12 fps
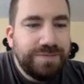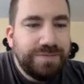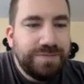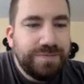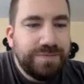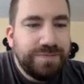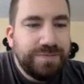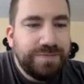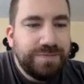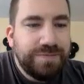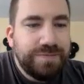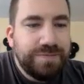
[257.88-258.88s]

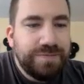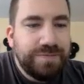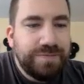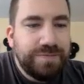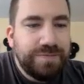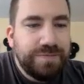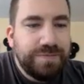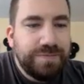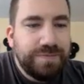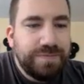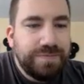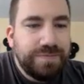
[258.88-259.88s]

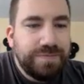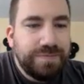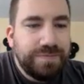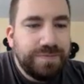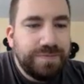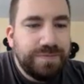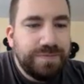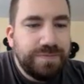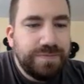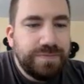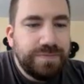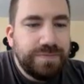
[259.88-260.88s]

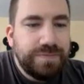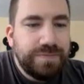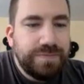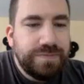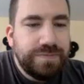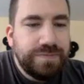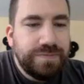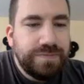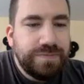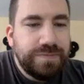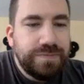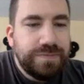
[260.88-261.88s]

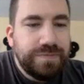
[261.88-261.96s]
No one is speaking in this clip.